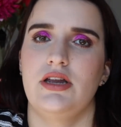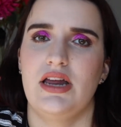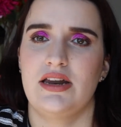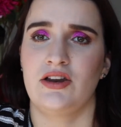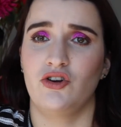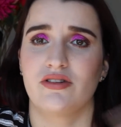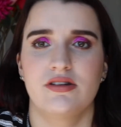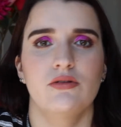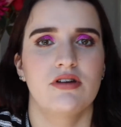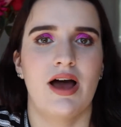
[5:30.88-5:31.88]
and you're
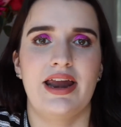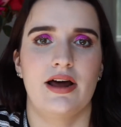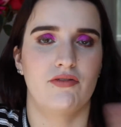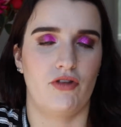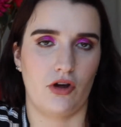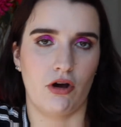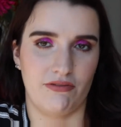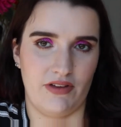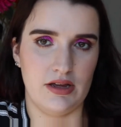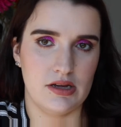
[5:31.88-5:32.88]
still tired after the
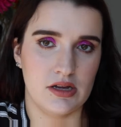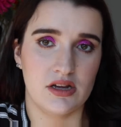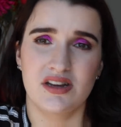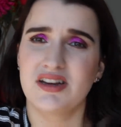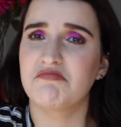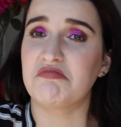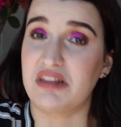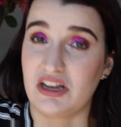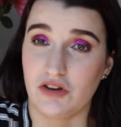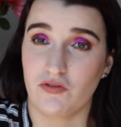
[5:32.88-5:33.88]
coffee,
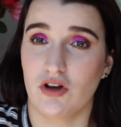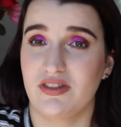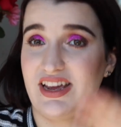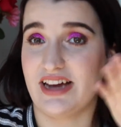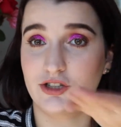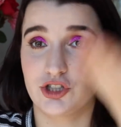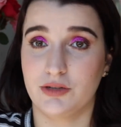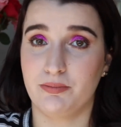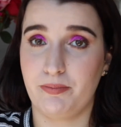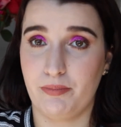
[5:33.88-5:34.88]
then you've got the extra
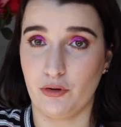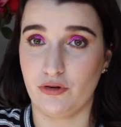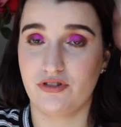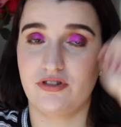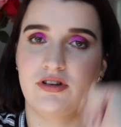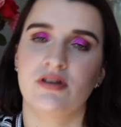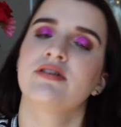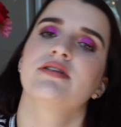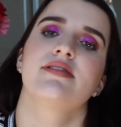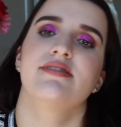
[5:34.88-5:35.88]
boost
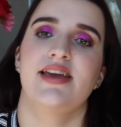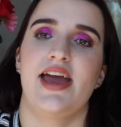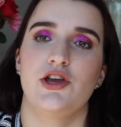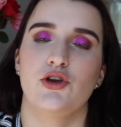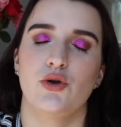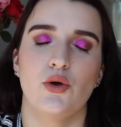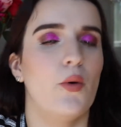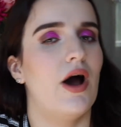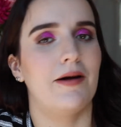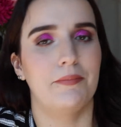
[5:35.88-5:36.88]
to get
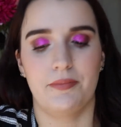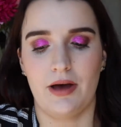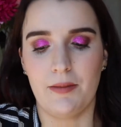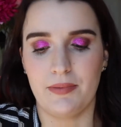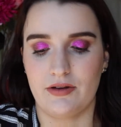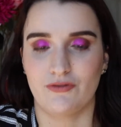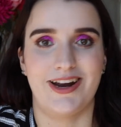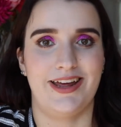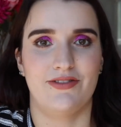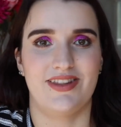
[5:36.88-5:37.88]
you up and
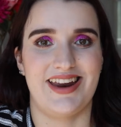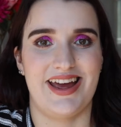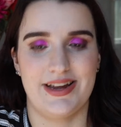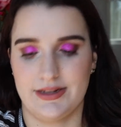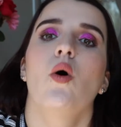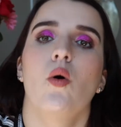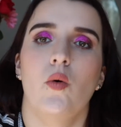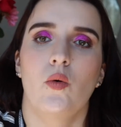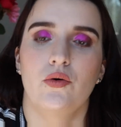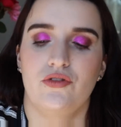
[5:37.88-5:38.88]
ready for the day.
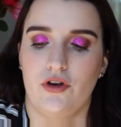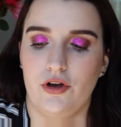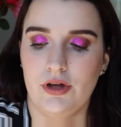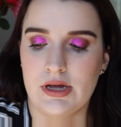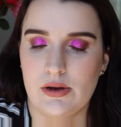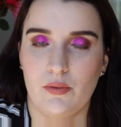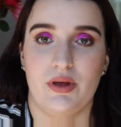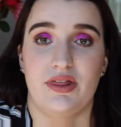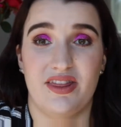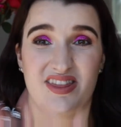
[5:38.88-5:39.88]
Also
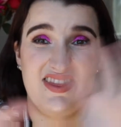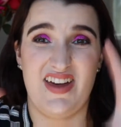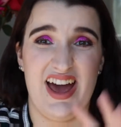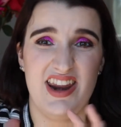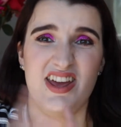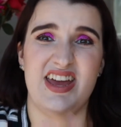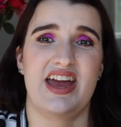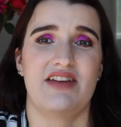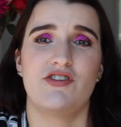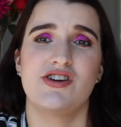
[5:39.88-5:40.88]
with that,
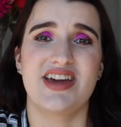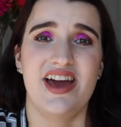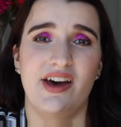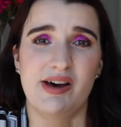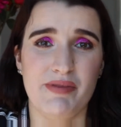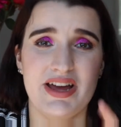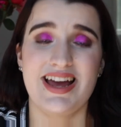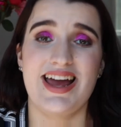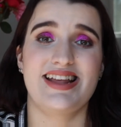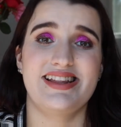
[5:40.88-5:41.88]
if you get up
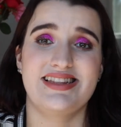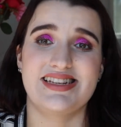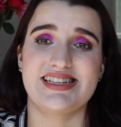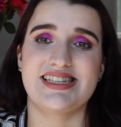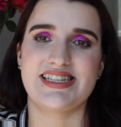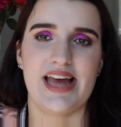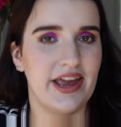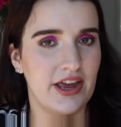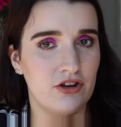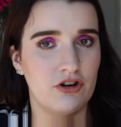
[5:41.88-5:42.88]
the
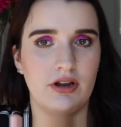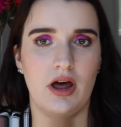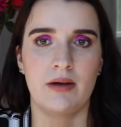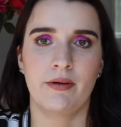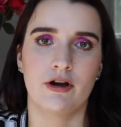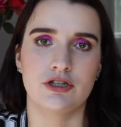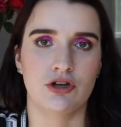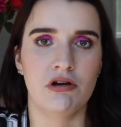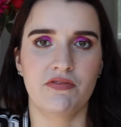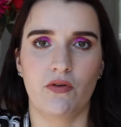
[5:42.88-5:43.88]
second your alarm goes
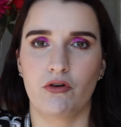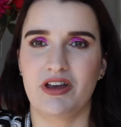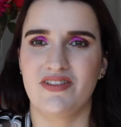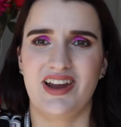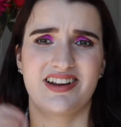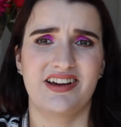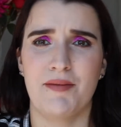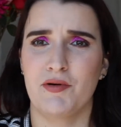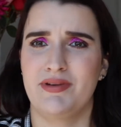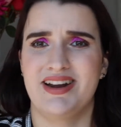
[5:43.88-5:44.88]
off, or even like a
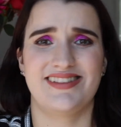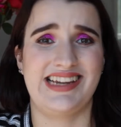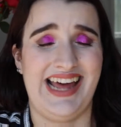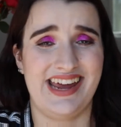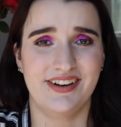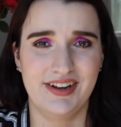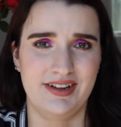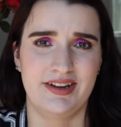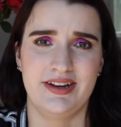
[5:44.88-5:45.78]
couple minutes later,